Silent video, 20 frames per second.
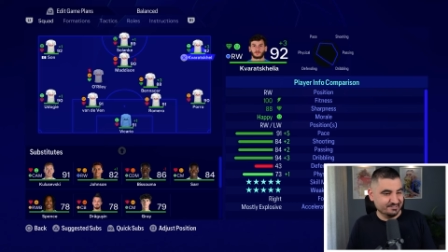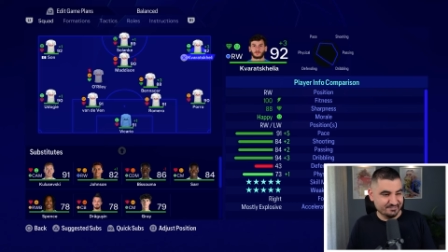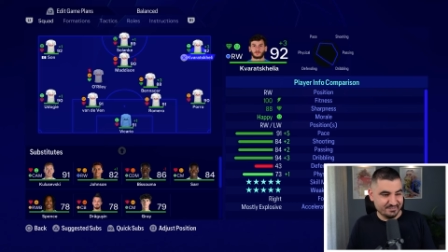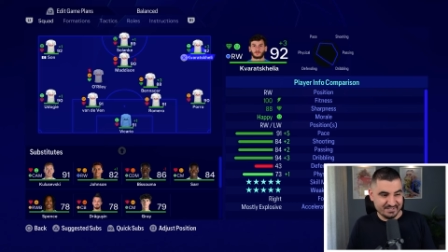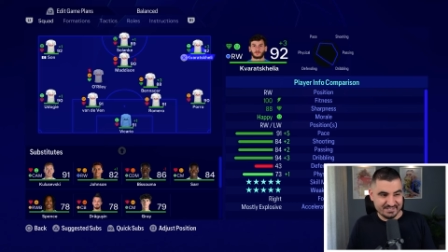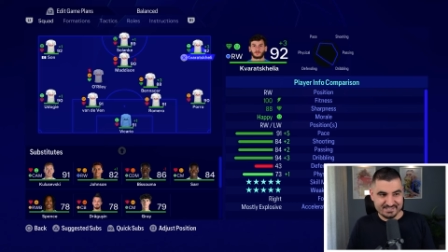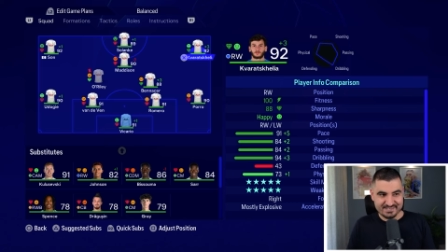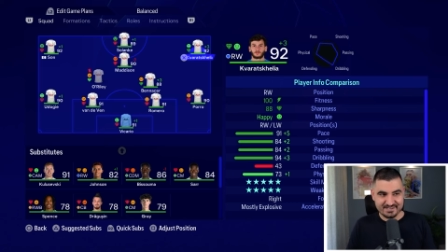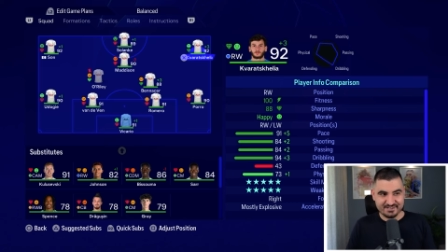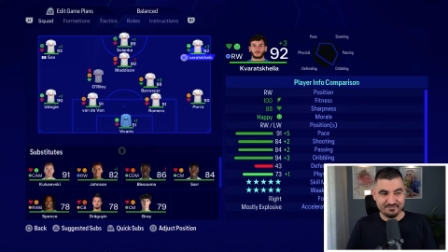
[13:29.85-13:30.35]

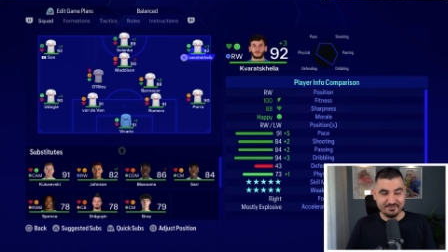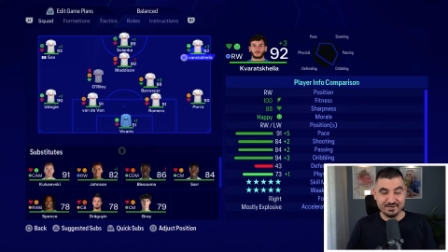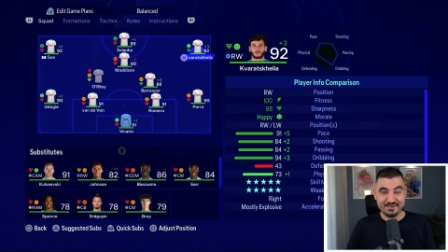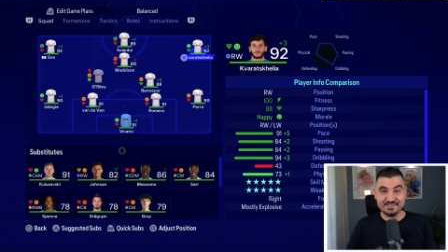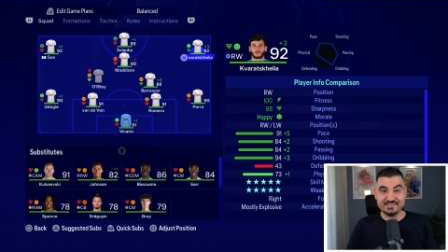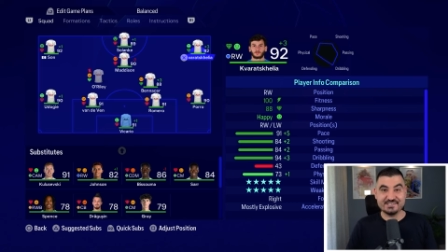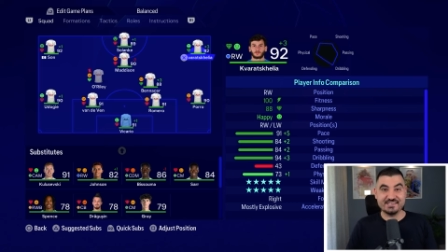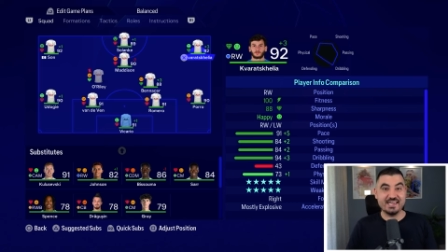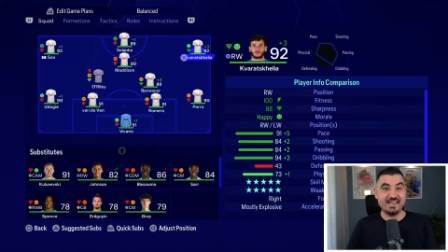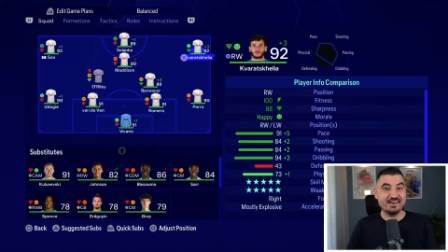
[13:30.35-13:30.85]
Kvicha
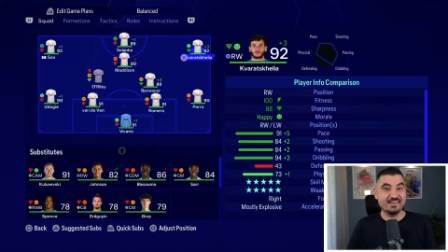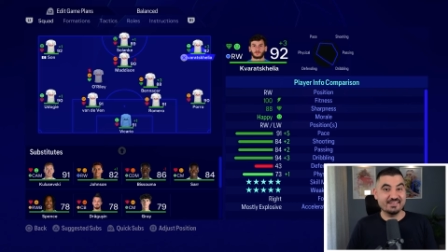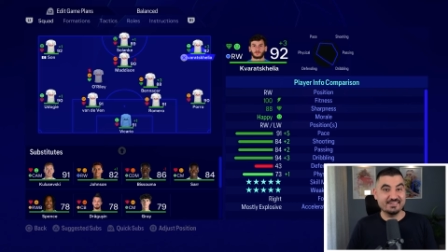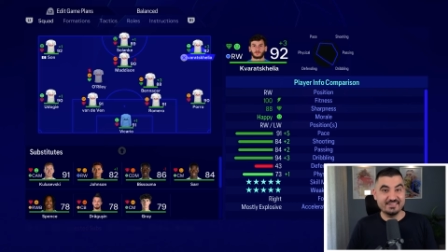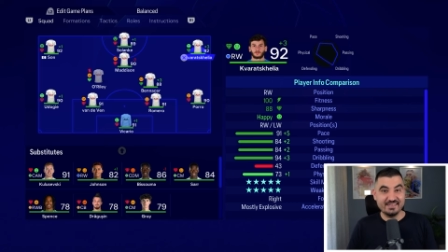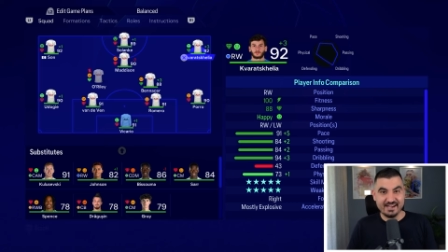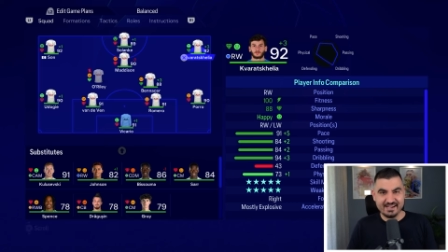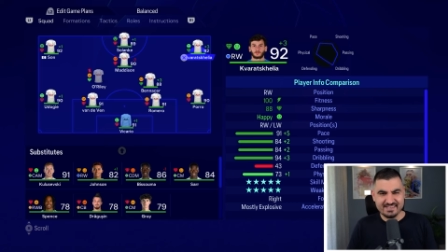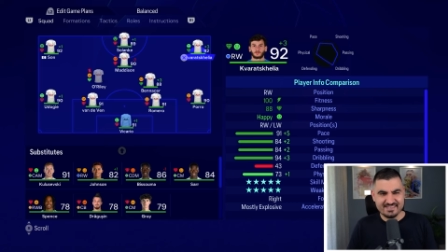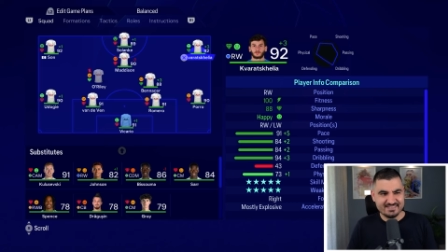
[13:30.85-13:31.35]
Kvaratskhelia,
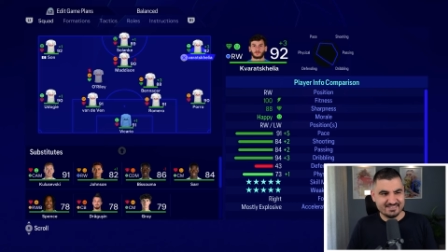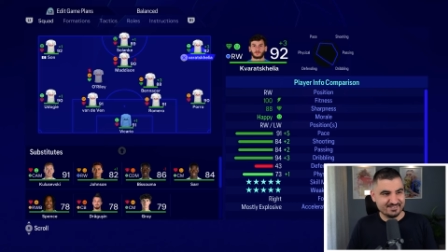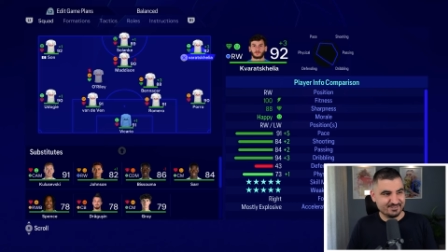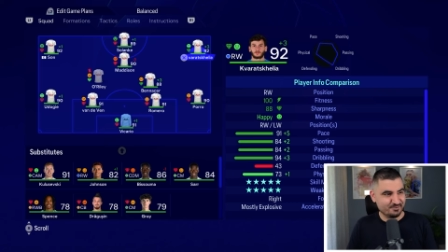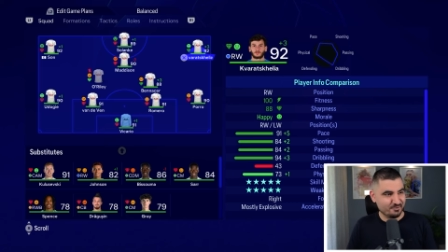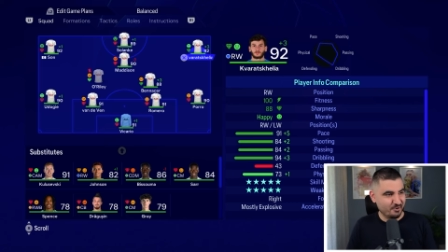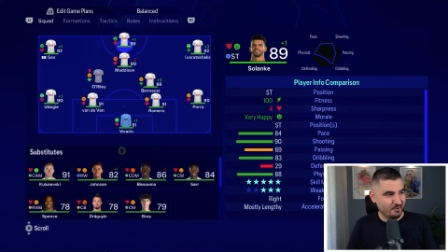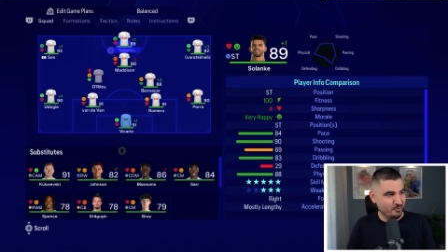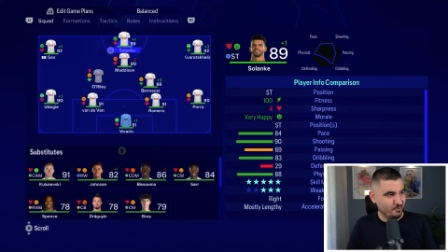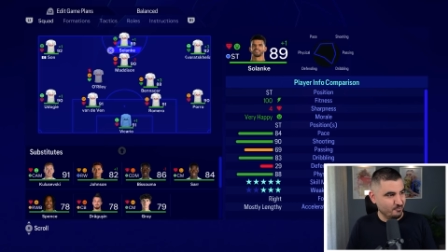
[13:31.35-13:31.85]

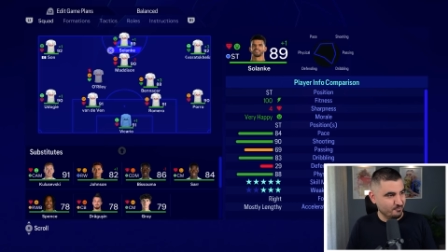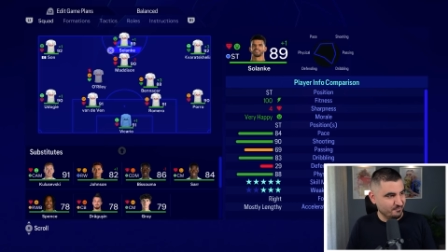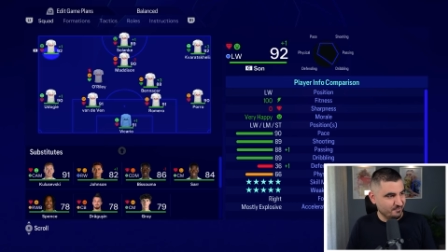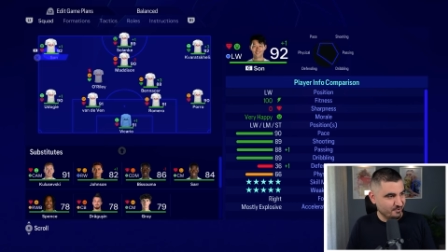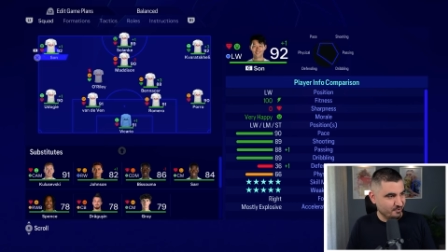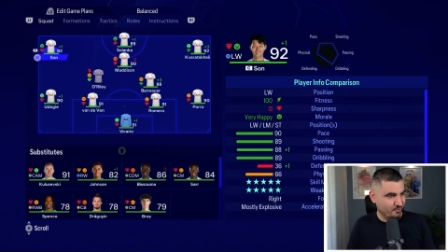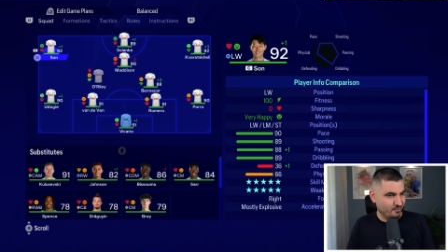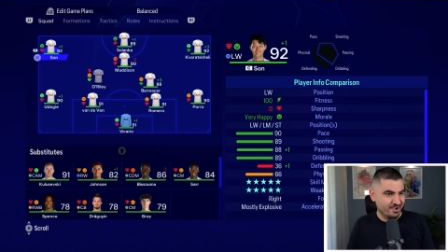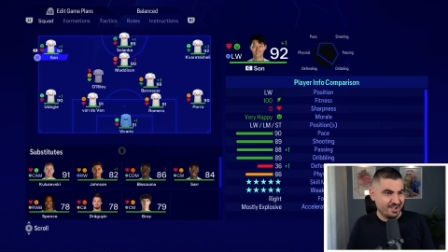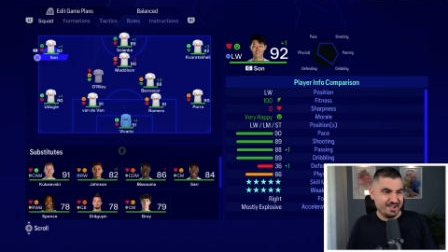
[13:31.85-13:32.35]
92
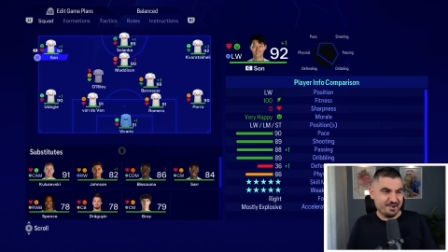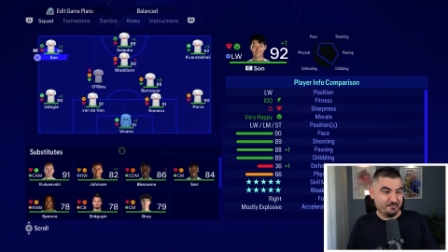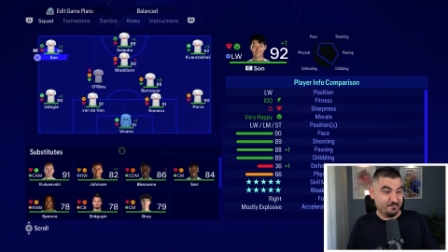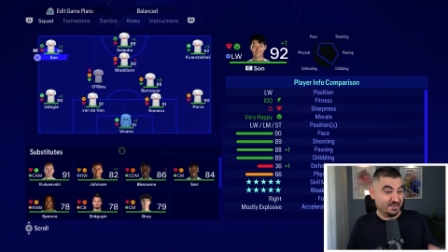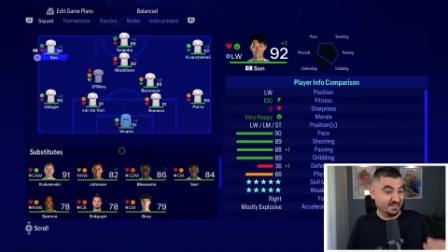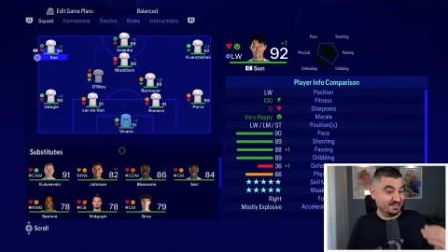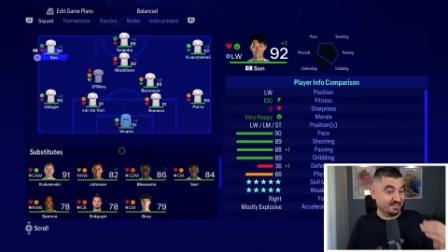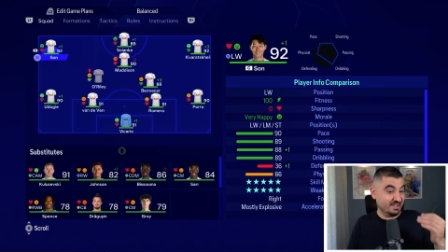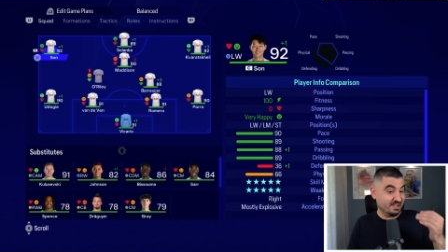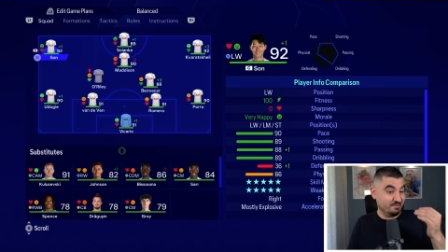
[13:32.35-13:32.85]
overall,
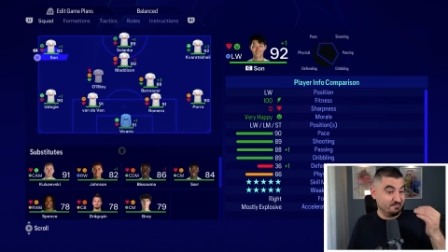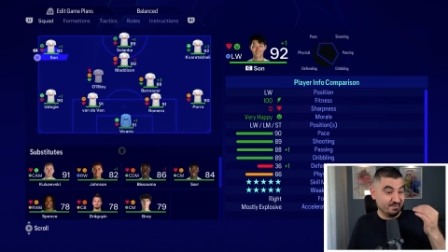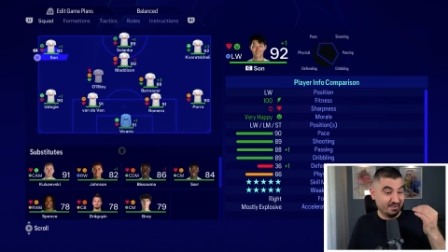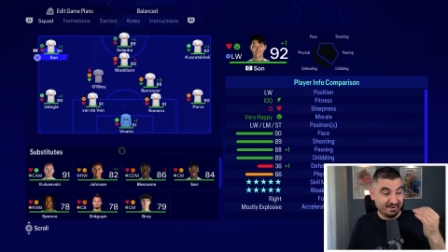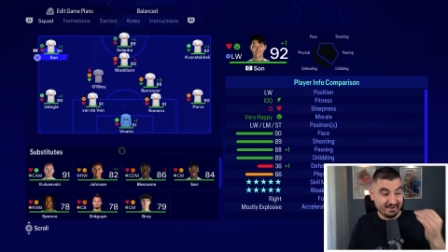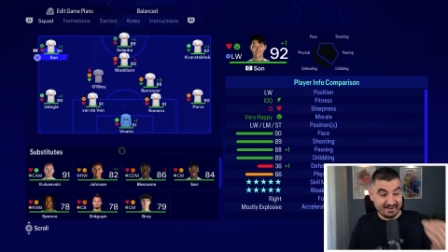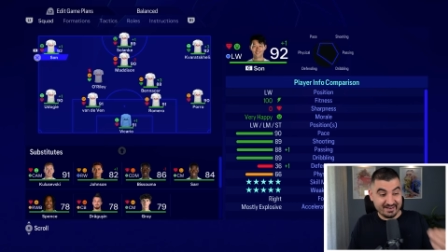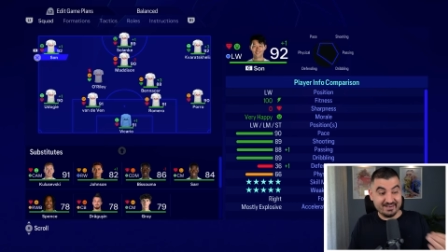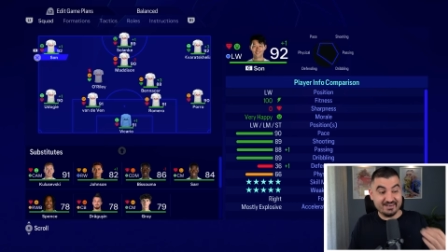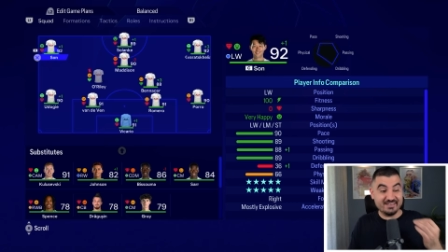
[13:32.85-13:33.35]
but I'm
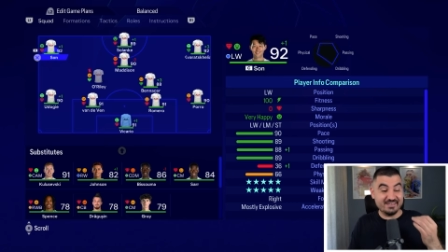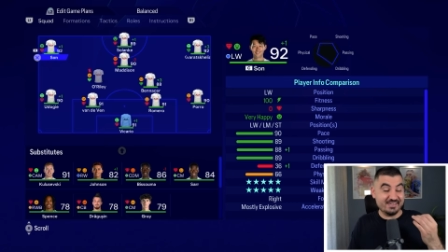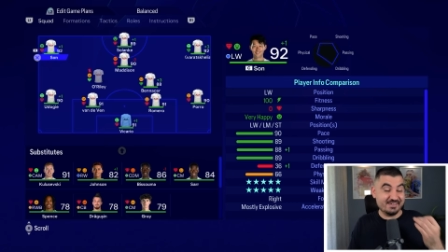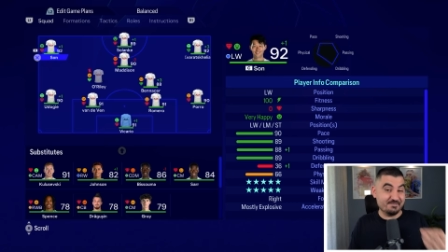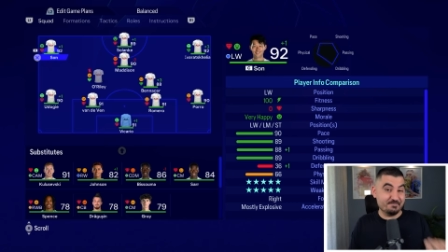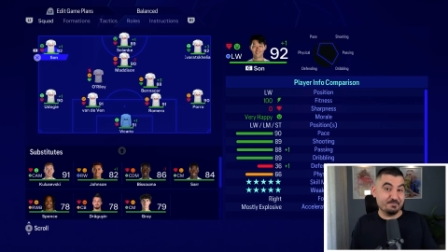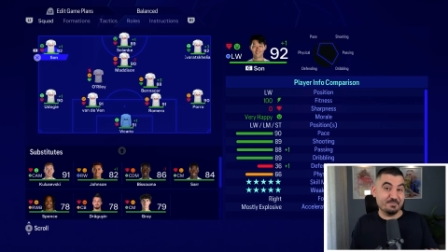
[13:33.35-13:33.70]
really